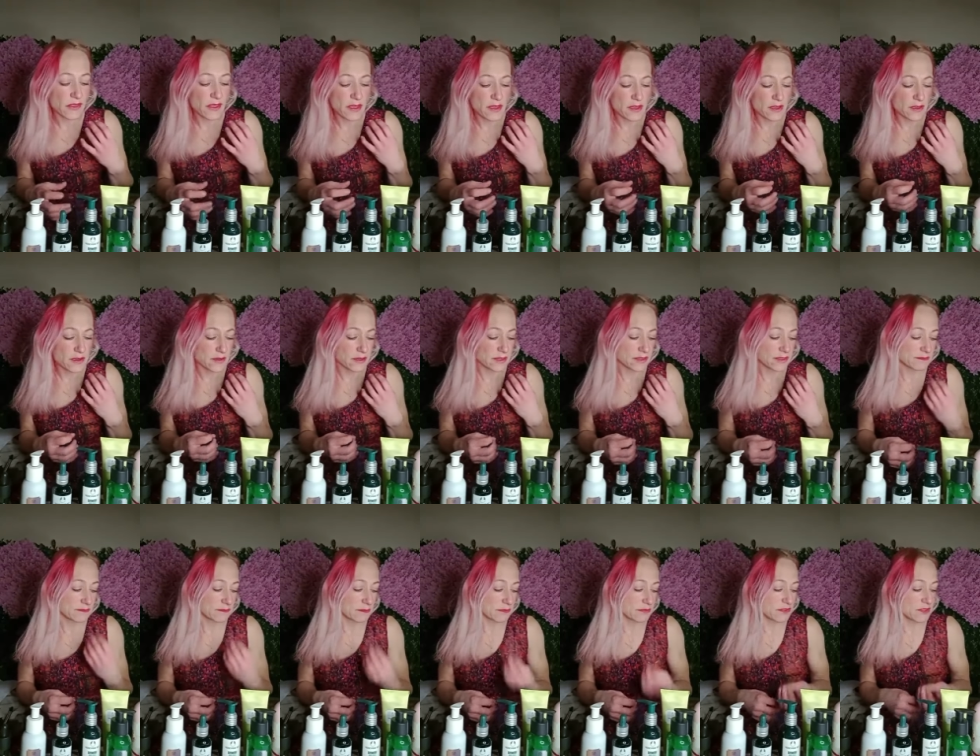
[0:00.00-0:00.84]
that
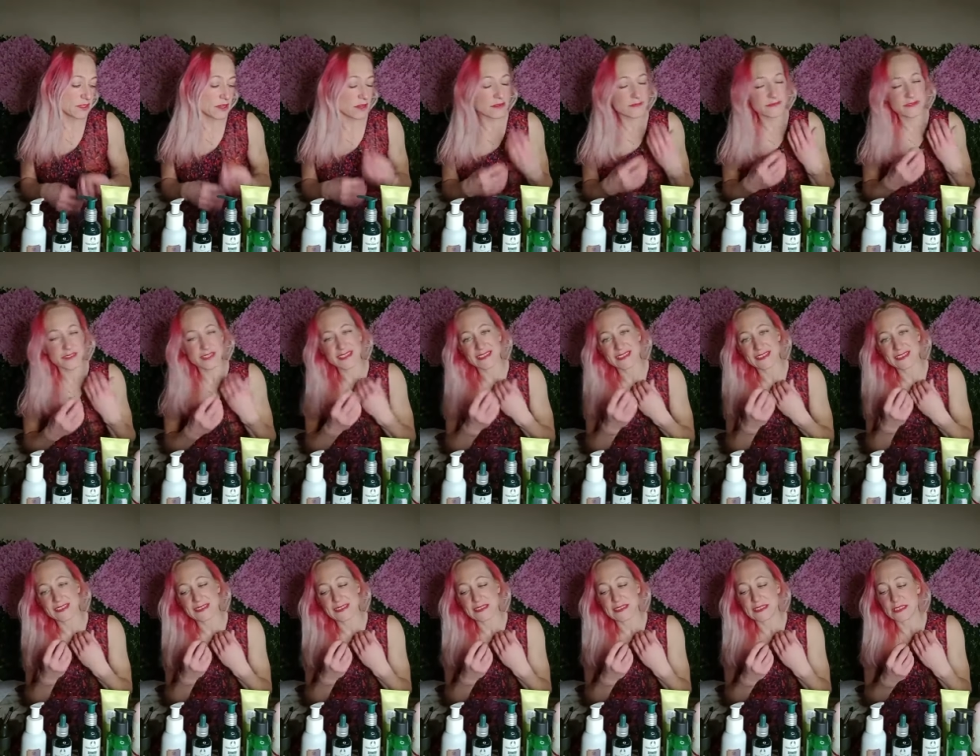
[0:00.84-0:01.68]
sort of
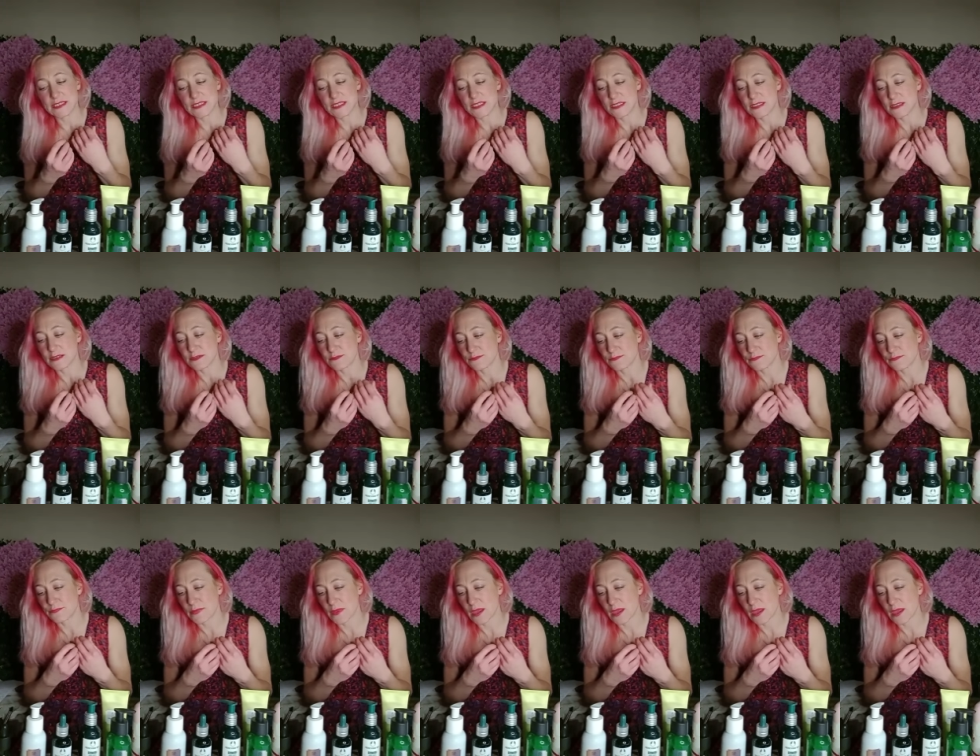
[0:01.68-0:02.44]
isn't,